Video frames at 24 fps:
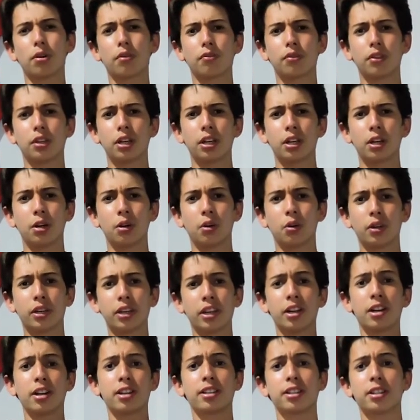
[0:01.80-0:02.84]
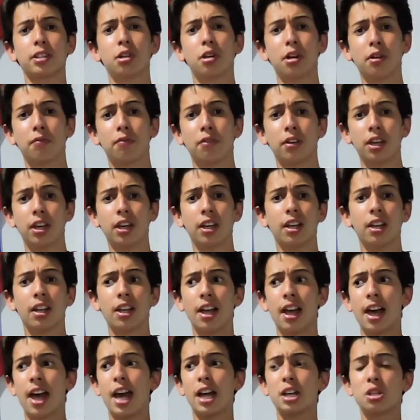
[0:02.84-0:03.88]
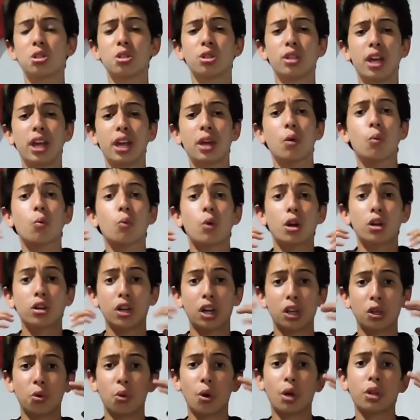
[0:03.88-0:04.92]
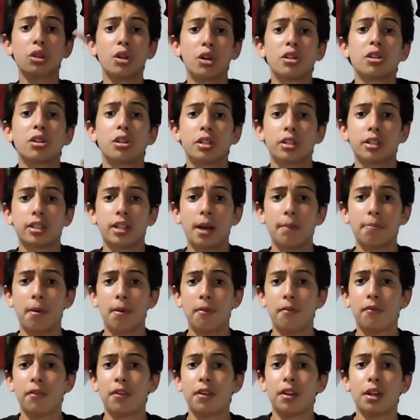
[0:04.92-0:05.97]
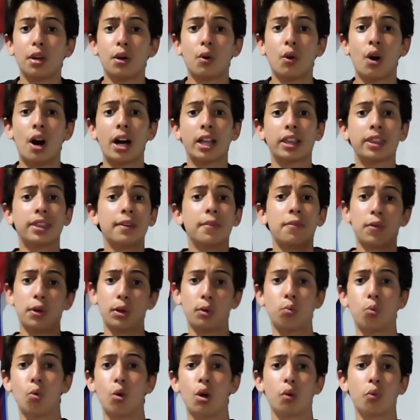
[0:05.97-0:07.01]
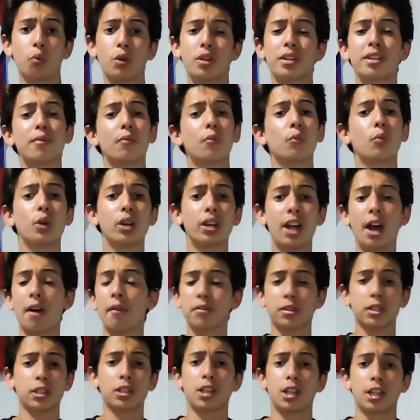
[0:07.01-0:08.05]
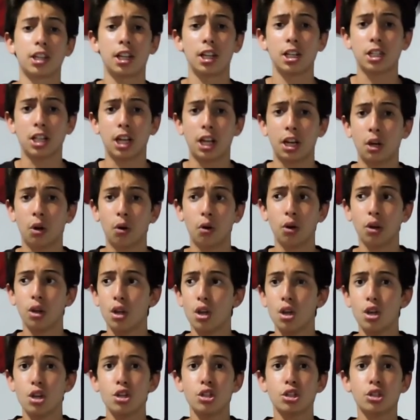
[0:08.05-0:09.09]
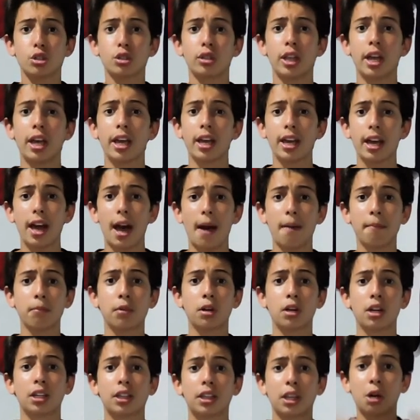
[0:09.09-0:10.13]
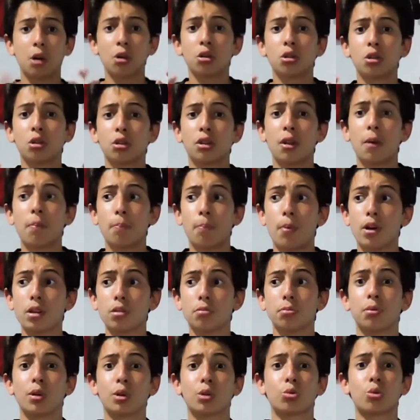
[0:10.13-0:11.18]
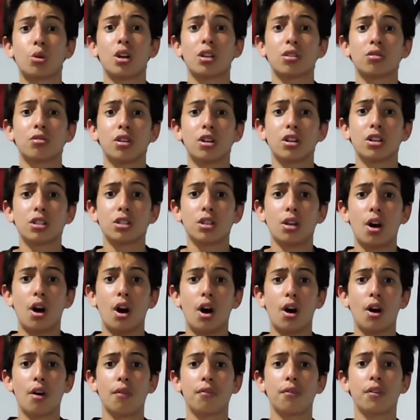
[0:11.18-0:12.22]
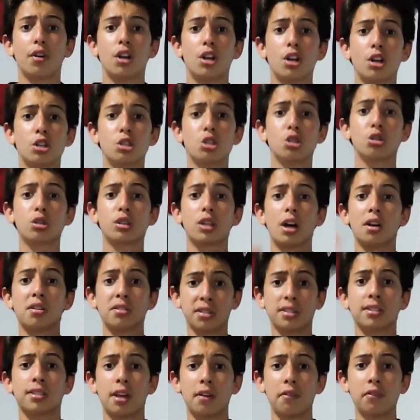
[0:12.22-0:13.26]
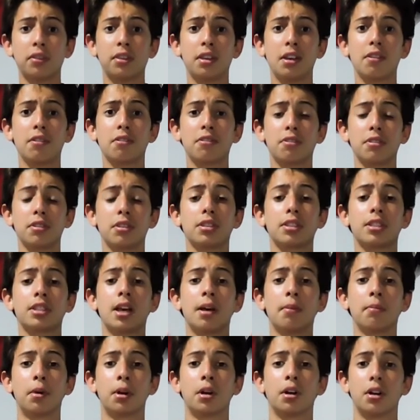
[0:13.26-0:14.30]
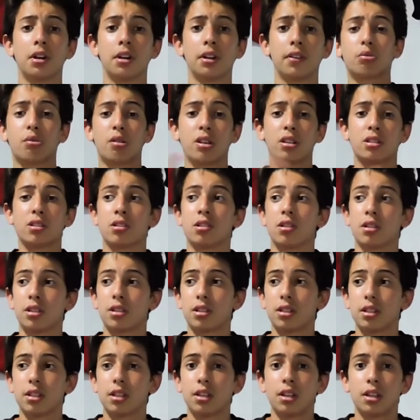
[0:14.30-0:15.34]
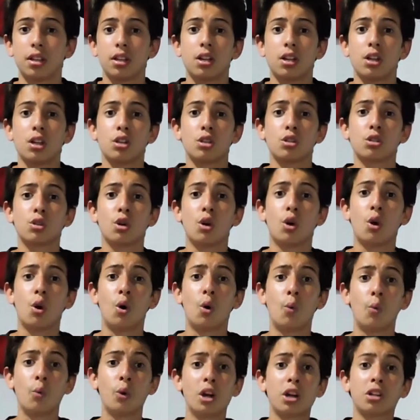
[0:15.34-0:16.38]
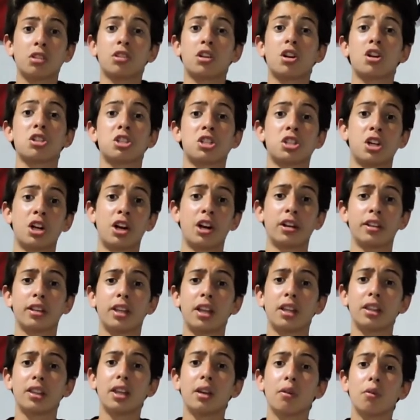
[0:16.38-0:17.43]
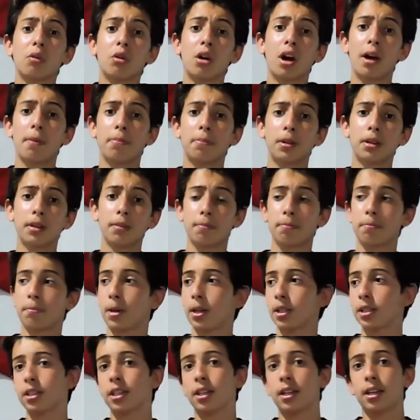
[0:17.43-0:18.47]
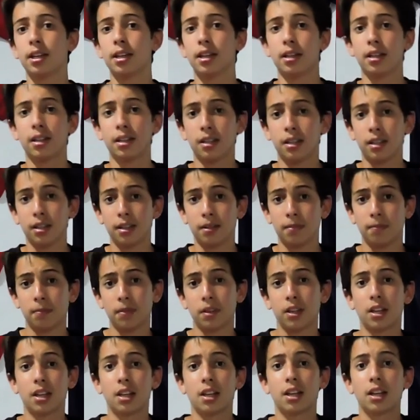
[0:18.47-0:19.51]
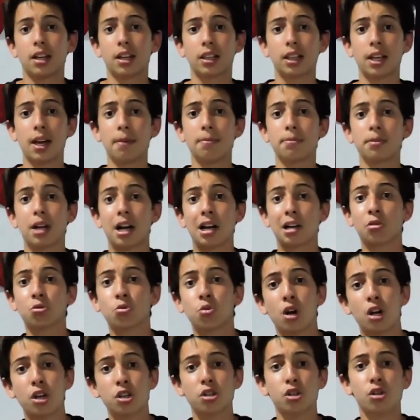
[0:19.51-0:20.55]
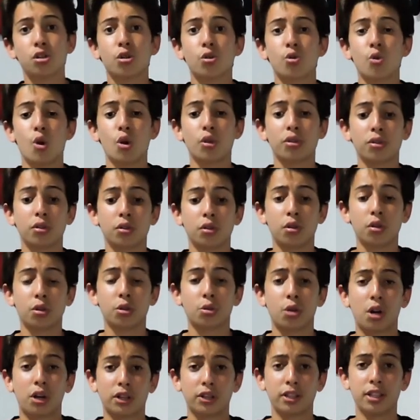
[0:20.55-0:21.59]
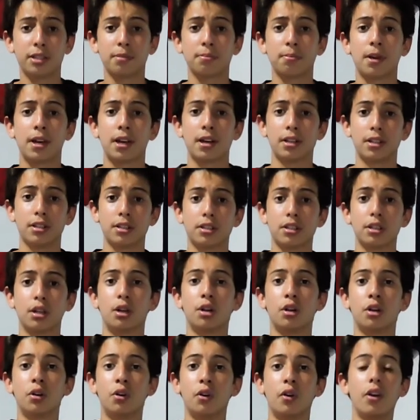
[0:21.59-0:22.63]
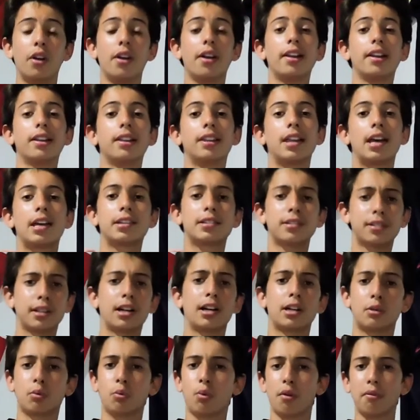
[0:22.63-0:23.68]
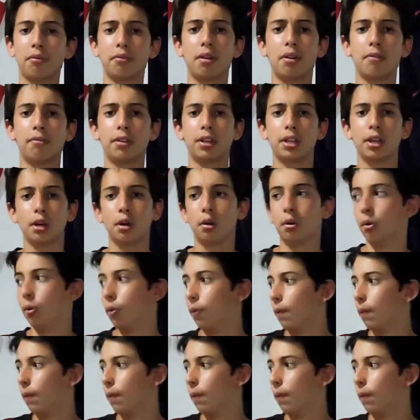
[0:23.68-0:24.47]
video, here's TV, and today we're gonna do another type of video, a different one, which we never did in the channel. Today I'm gonna tell you the possible transfers of 2017 summer transfers. So we are not sure that they will happen, but the clubs are trying to contract these players. So let's start with the video.